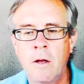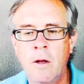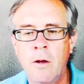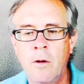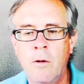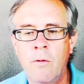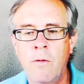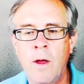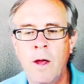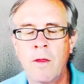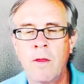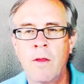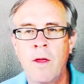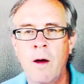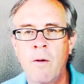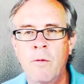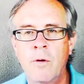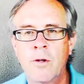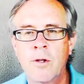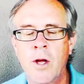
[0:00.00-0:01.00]
you know, that
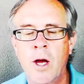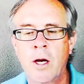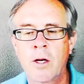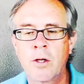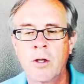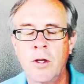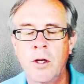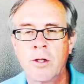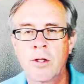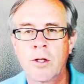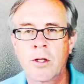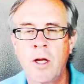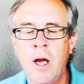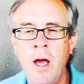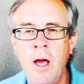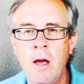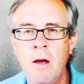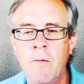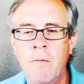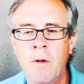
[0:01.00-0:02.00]
that was actually a
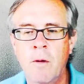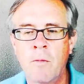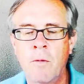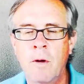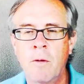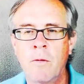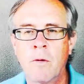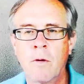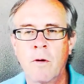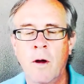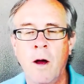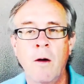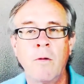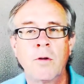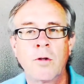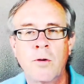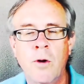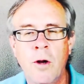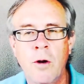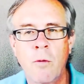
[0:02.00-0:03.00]
scam that we were, I
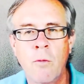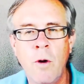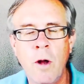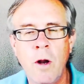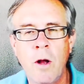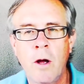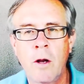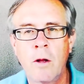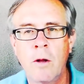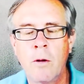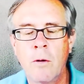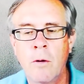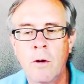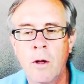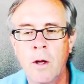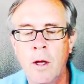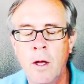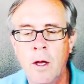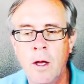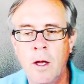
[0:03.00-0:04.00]
was trying to run on you.
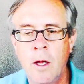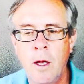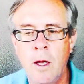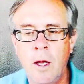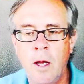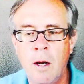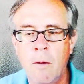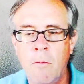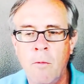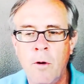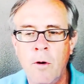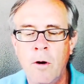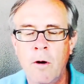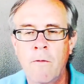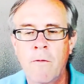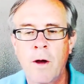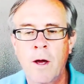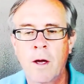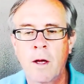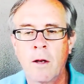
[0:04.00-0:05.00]
And I'm
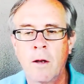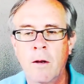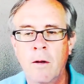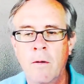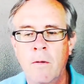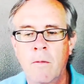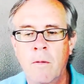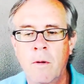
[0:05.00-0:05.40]
wondering if I can